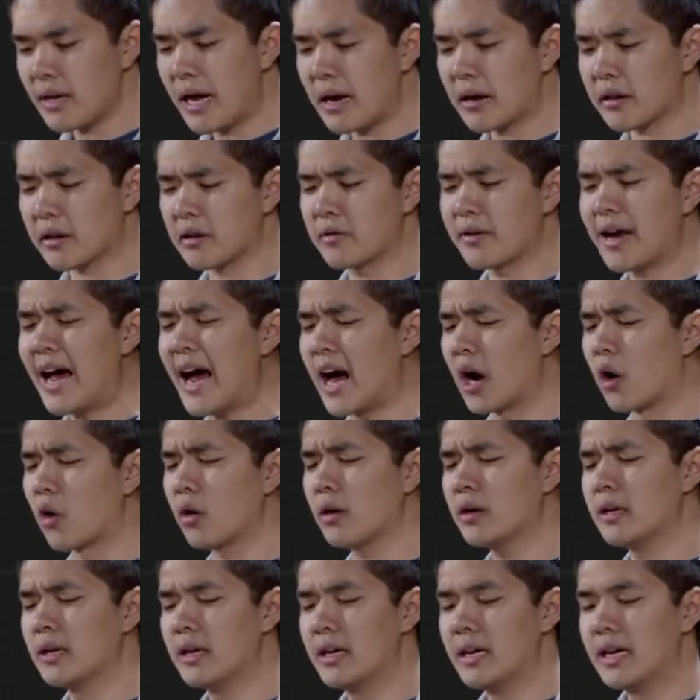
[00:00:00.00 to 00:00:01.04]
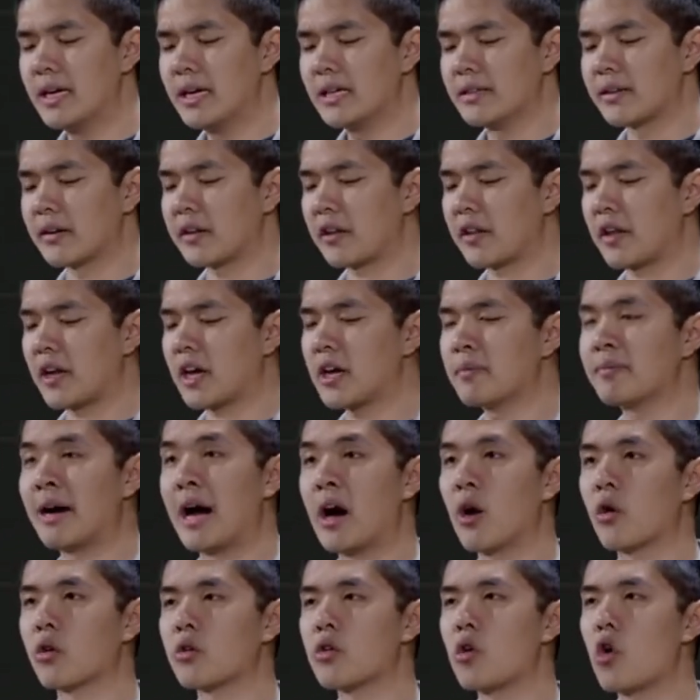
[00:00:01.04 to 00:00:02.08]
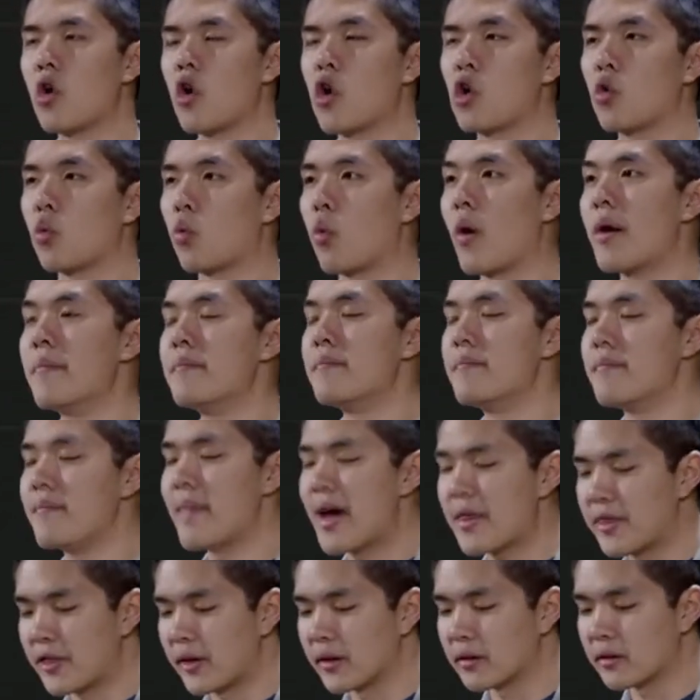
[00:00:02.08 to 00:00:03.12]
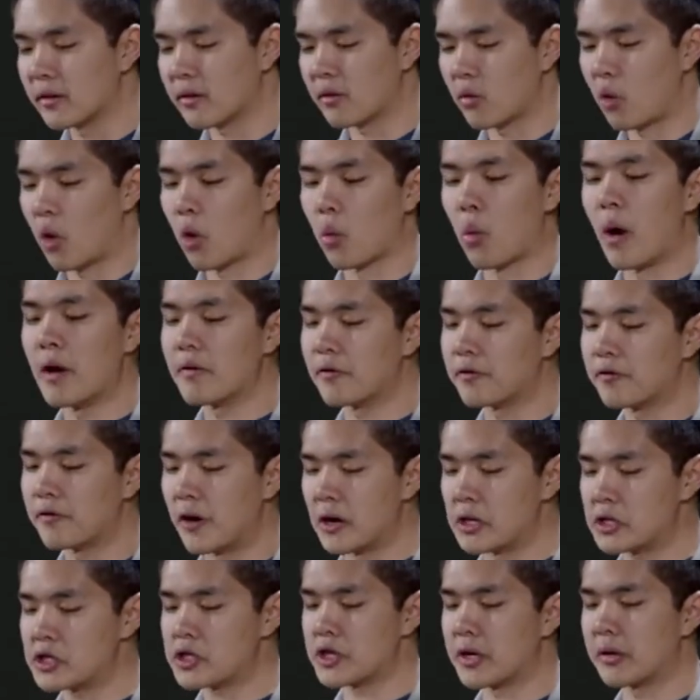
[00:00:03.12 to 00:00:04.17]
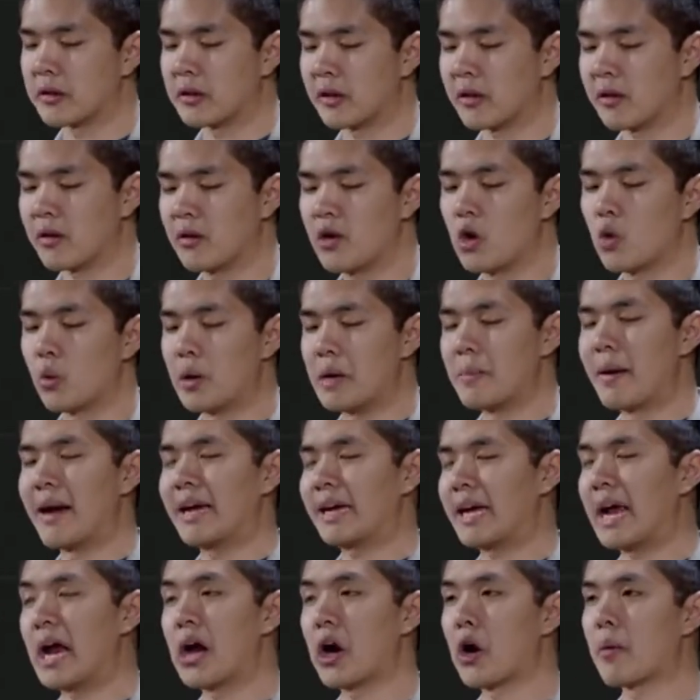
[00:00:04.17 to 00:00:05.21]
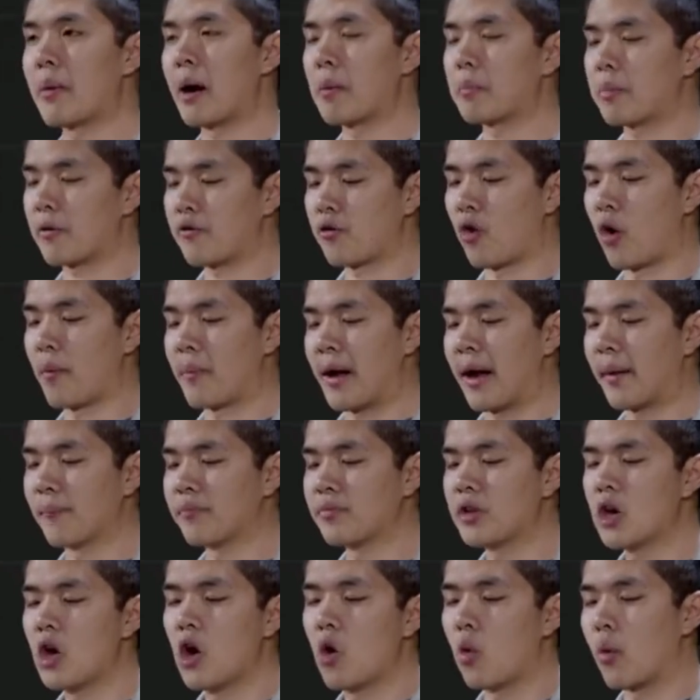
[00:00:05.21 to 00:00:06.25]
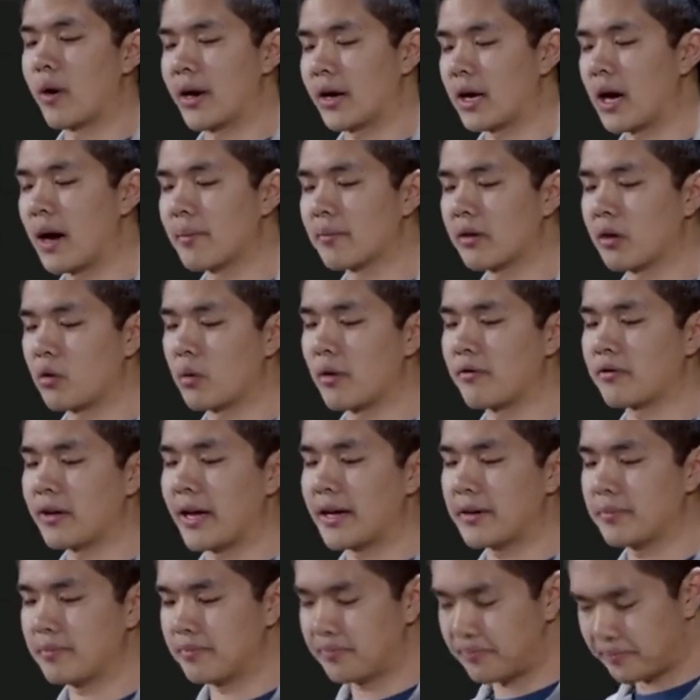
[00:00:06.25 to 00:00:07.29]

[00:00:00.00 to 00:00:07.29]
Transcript: So now, let's think about what methods or what functions we might care about performing when it comes to a flight.